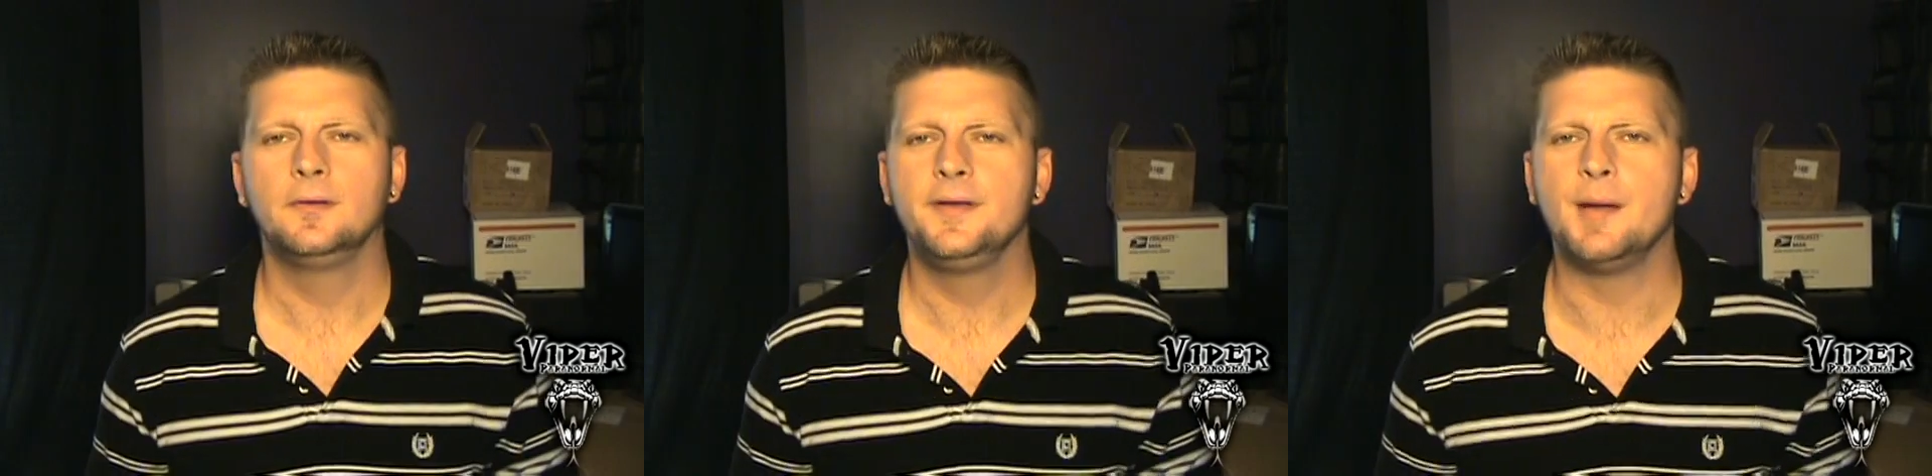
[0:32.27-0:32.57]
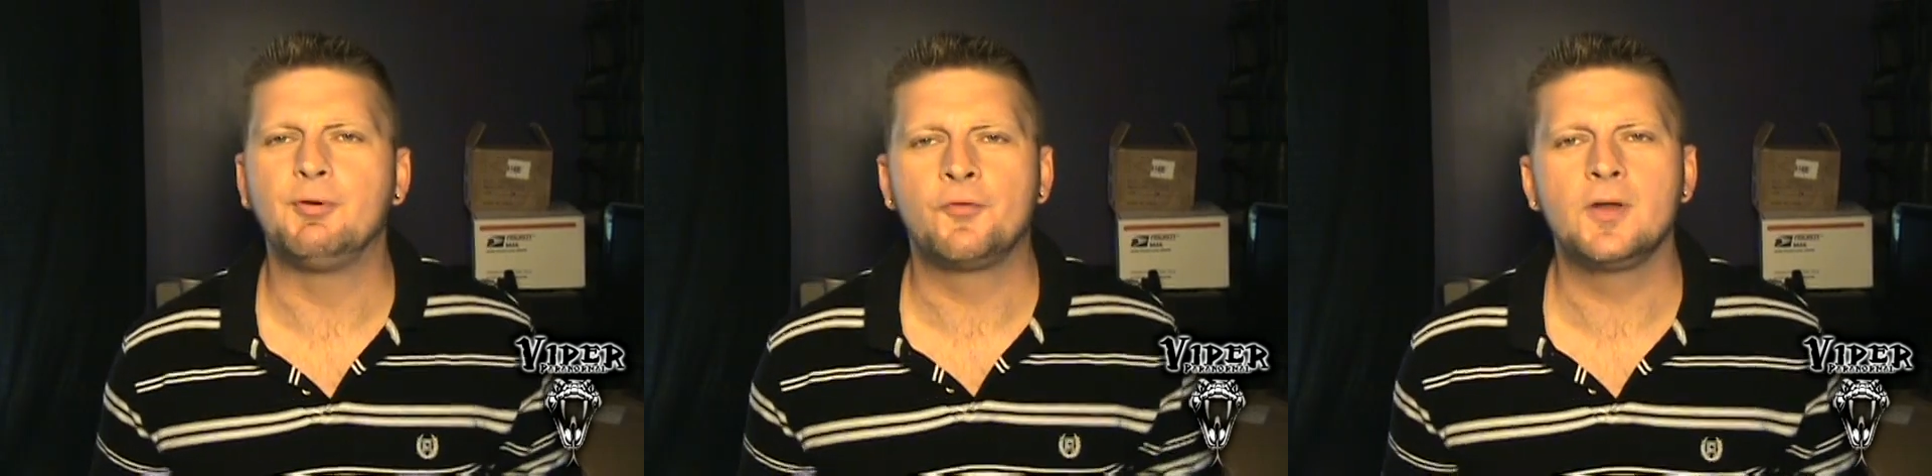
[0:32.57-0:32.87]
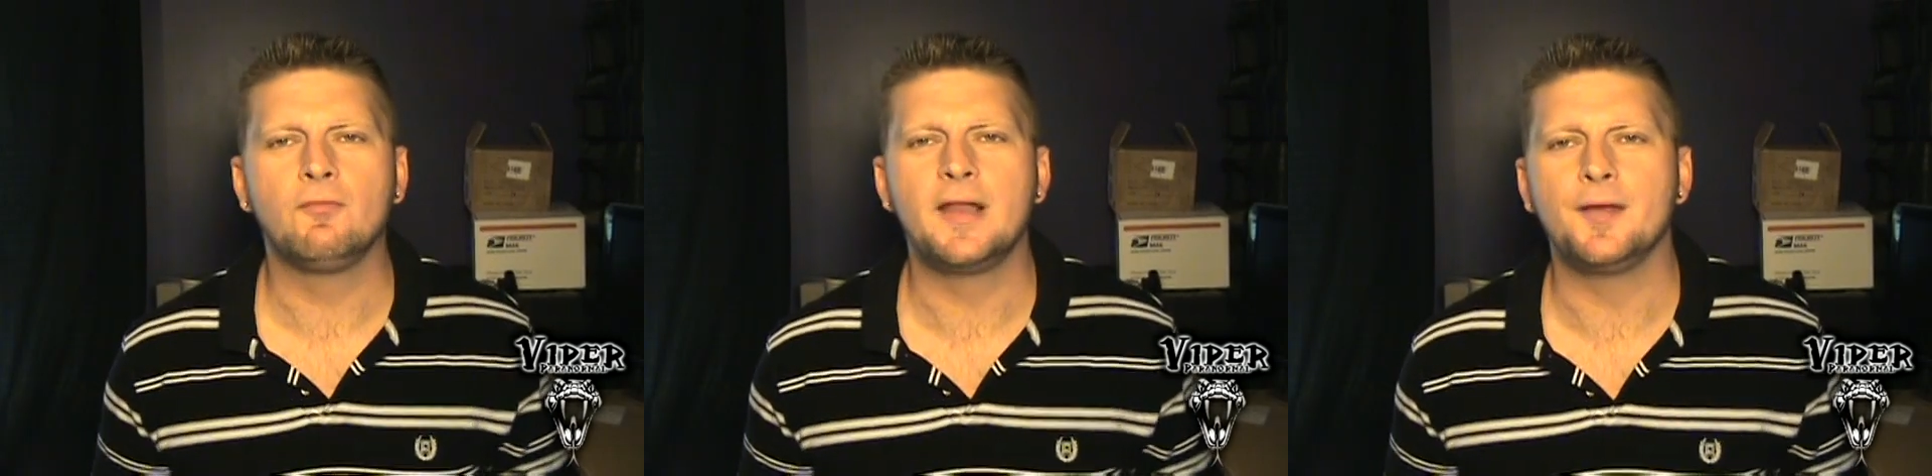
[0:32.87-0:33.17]
Now before
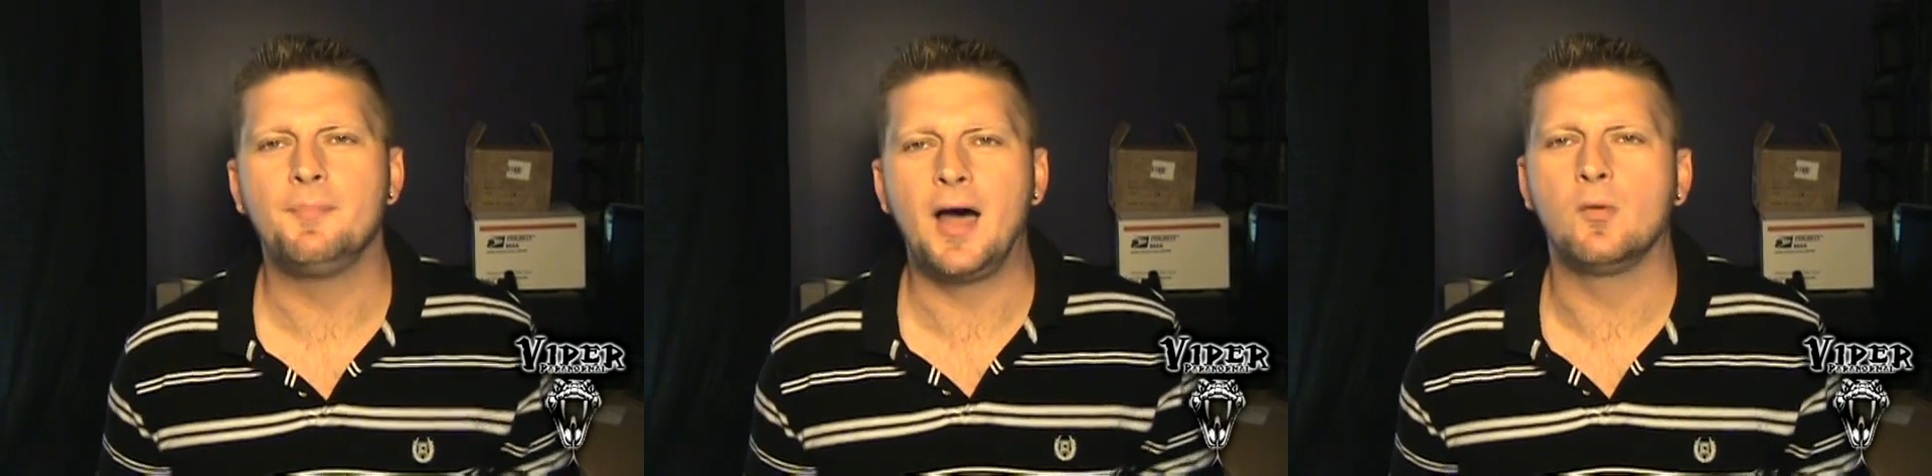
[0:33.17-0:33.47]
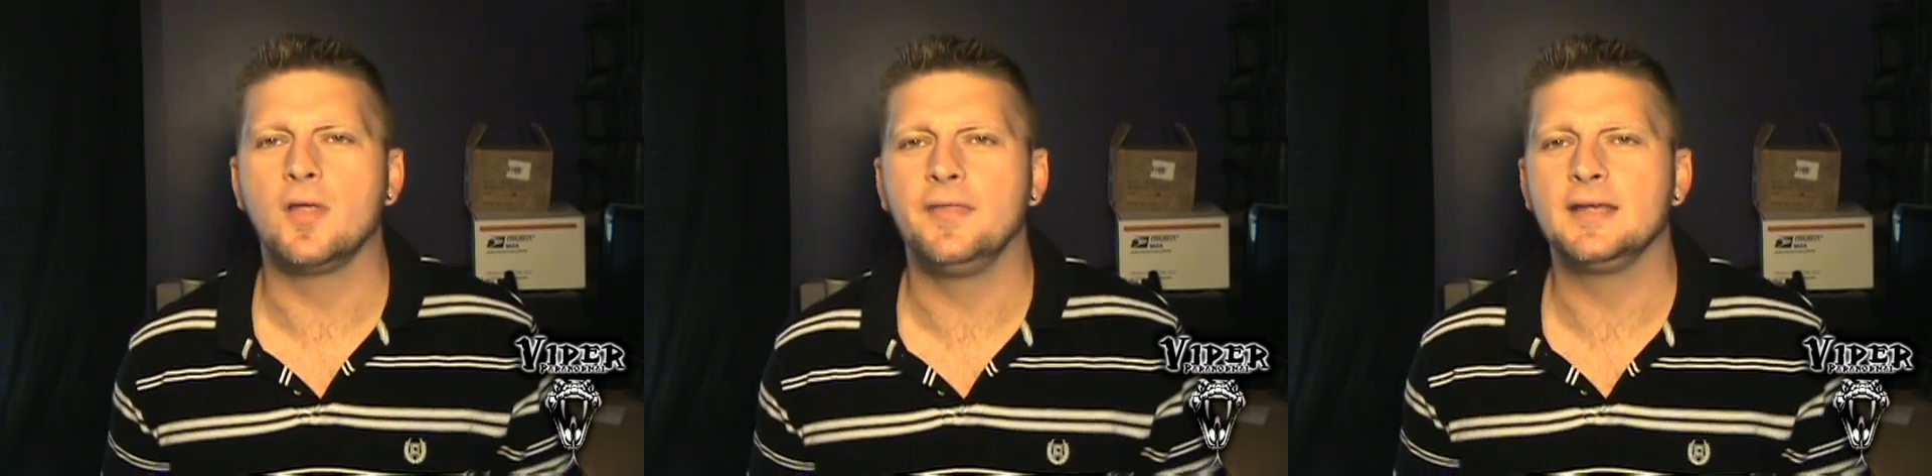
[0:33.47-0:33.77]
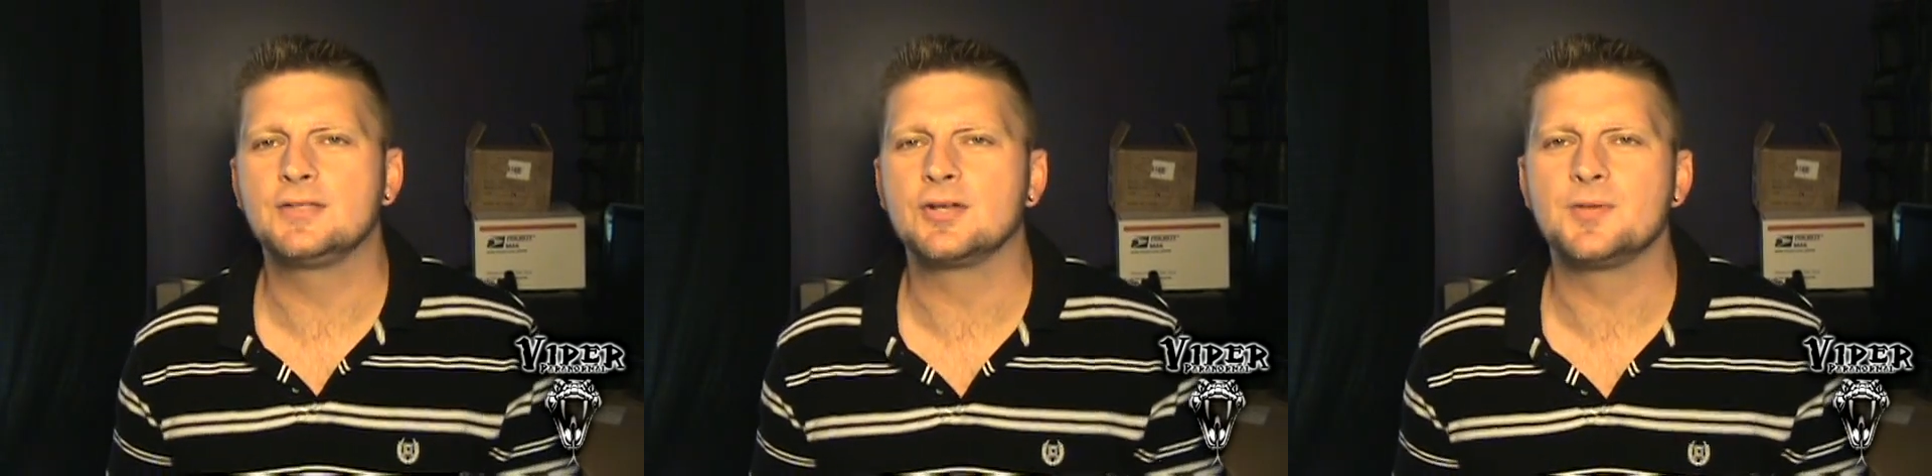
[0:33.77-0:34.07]
you run out and buy one of
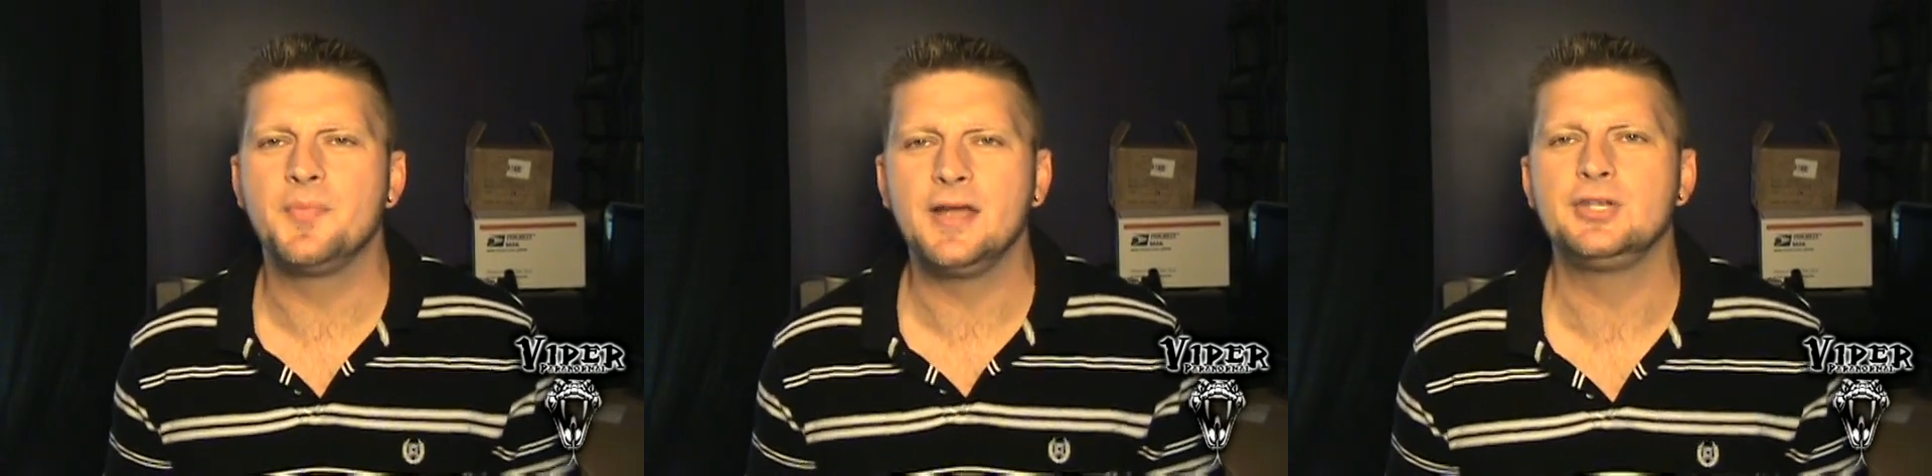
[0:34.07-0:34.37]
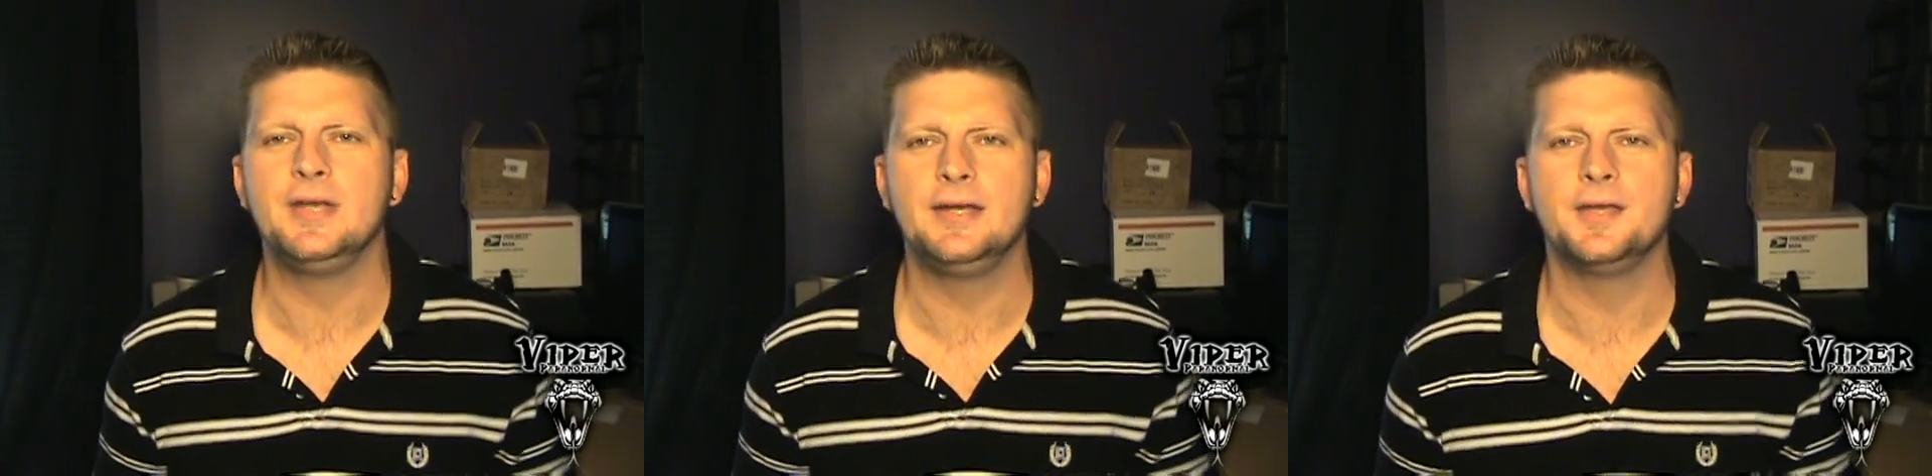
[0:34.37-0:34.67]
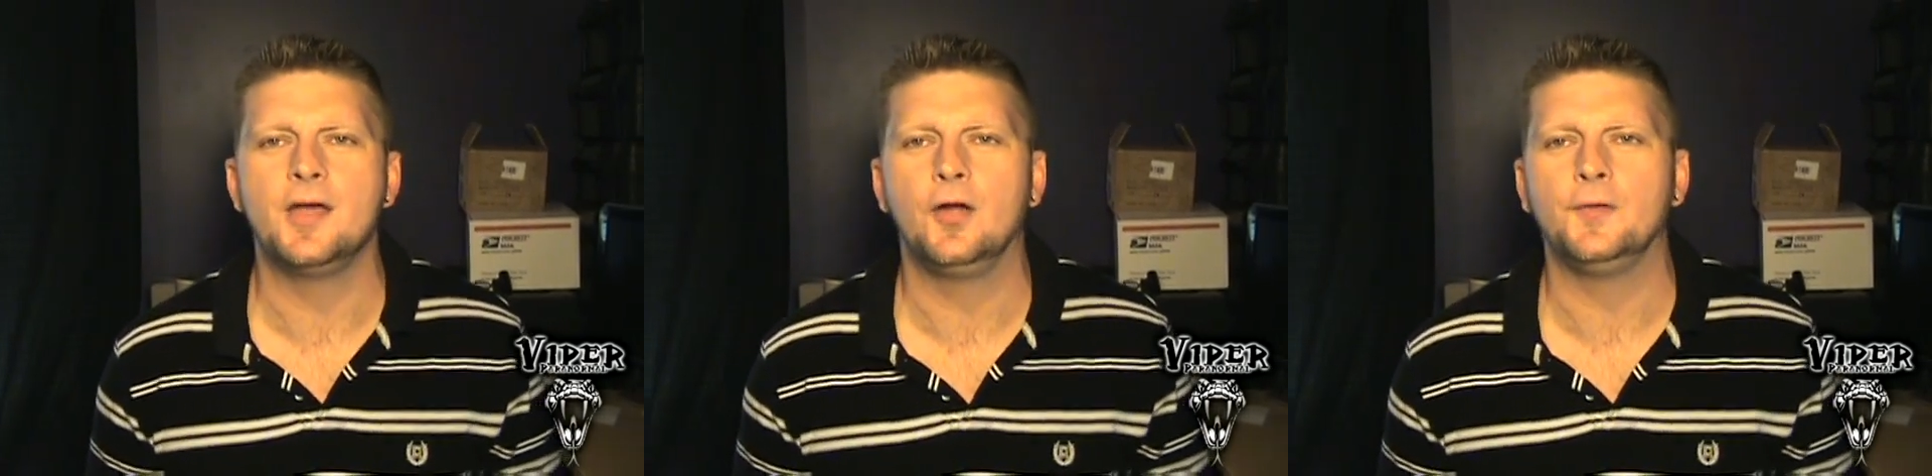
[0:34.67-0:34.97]
these, there are some things you need to
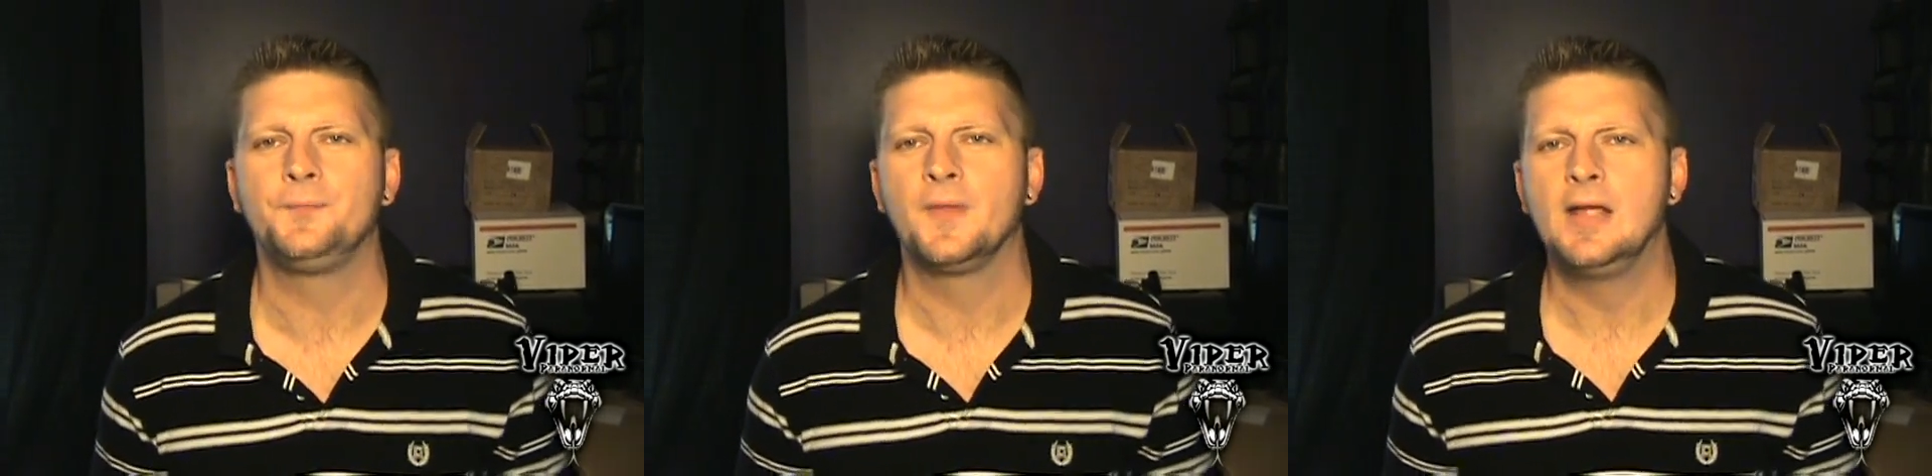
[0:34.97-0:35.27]
know.